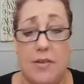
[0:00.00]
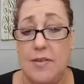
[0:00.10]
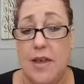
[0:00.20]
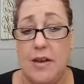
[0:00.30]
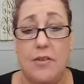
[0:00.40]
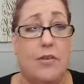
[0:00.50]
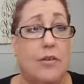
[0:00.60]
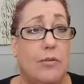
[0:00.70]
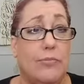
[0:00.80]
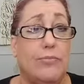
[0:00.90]
decided
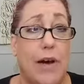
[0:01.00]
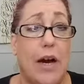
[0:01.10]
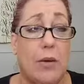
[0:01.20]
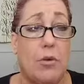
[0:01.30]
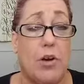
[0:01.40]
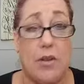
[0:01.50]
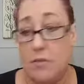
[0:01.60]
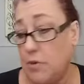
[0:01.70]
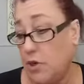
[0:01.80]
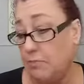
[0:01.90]
to huck them
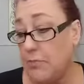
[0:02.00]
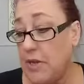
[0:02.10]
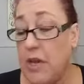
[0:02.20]
across the room.